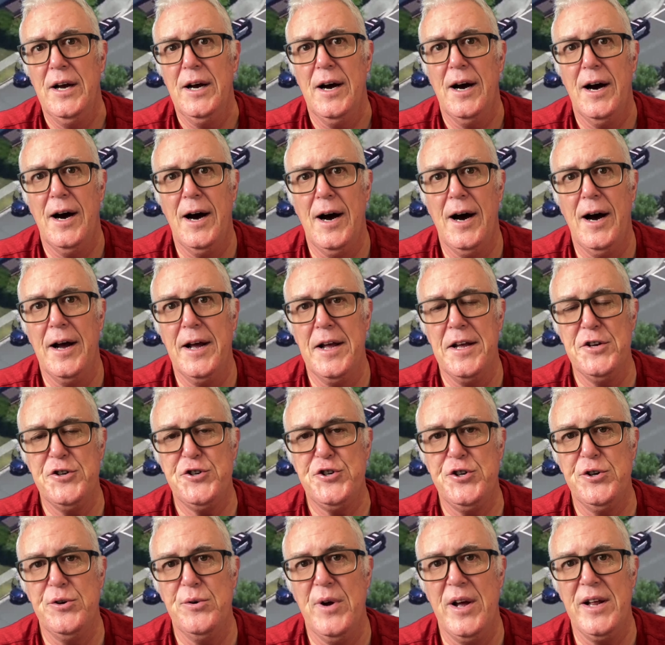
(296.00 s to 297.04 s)
uh,
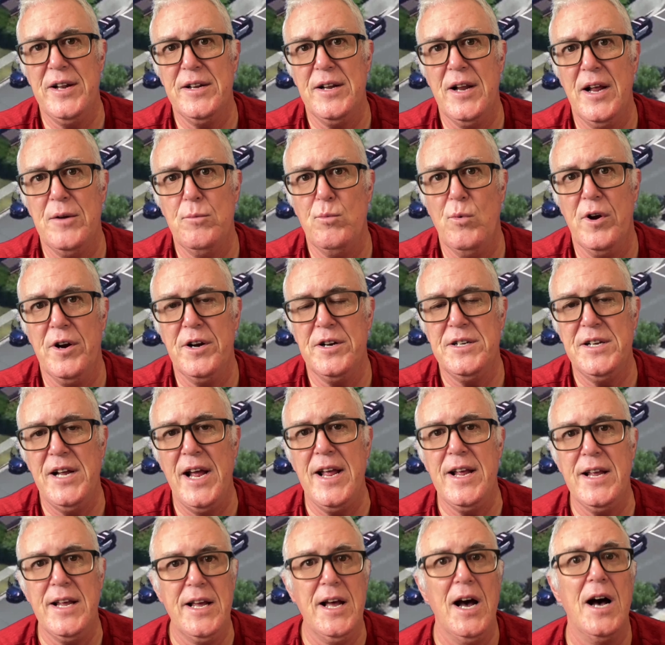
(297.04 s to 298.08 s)
issue and, and want to
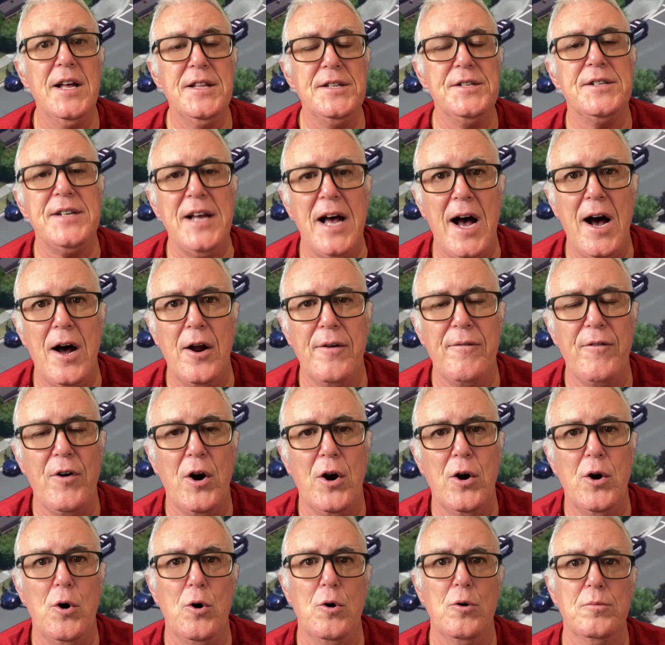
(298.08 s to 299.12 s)
take guns out of
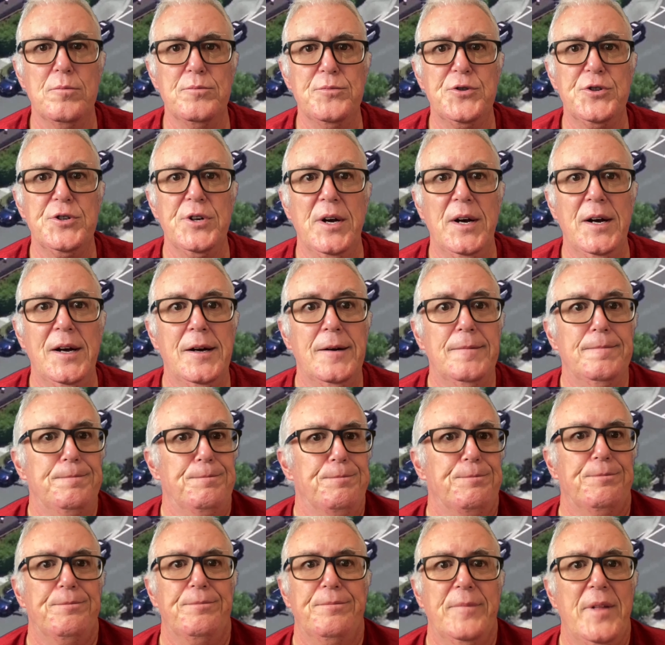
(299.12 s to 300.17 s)
our homes,
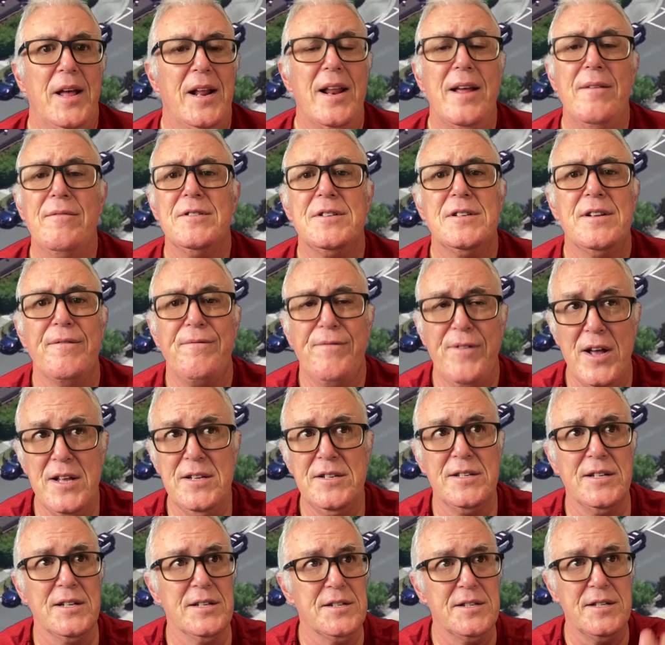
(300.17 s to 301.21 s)
they leave us
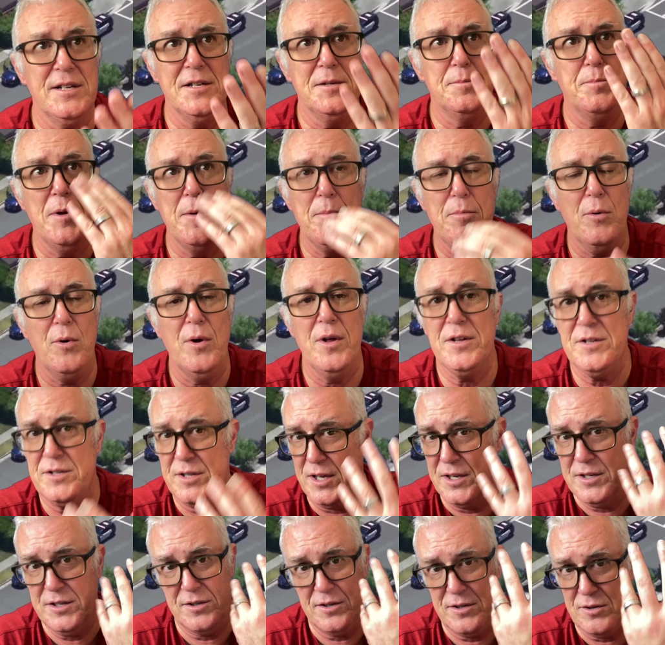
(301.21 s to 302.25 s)
defenseless. These people, uh,
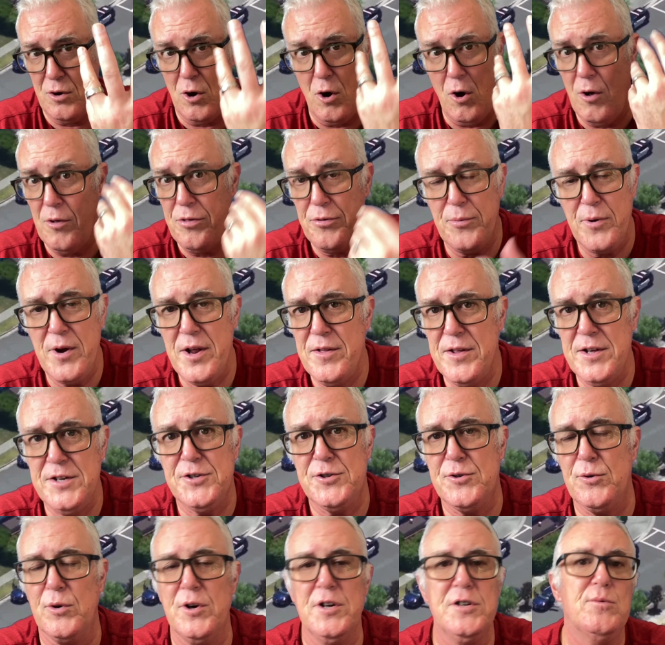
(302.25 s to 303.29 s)
this, all three of these
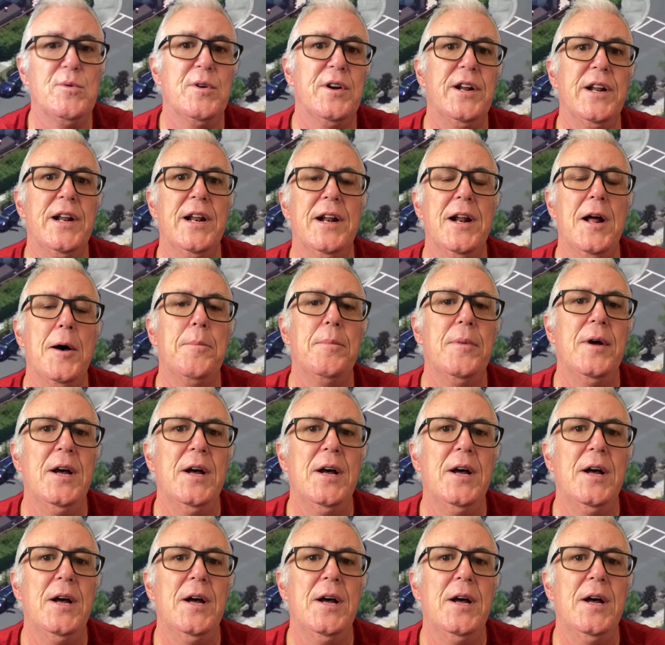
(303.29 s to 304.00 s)
stories would end up